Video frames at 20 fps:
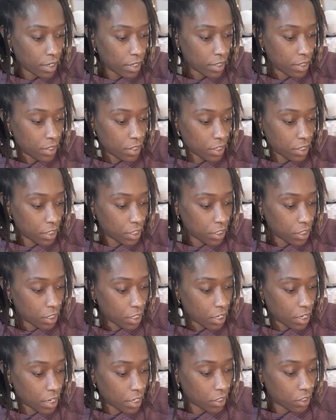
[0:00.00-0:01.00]
ascending to
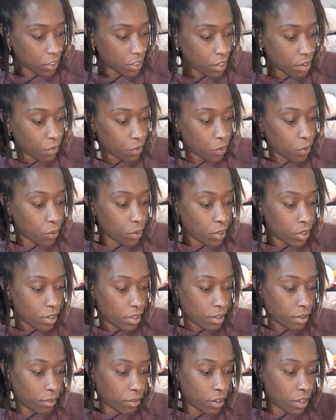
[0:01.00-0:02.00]
the next level
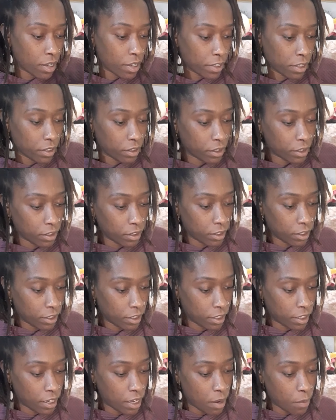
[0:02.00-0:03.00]
uh,
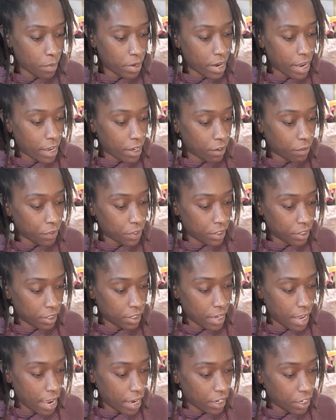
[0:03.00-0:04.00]
coming out of a
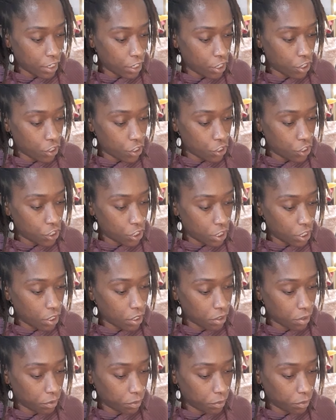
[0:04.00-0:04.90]
stagnant energy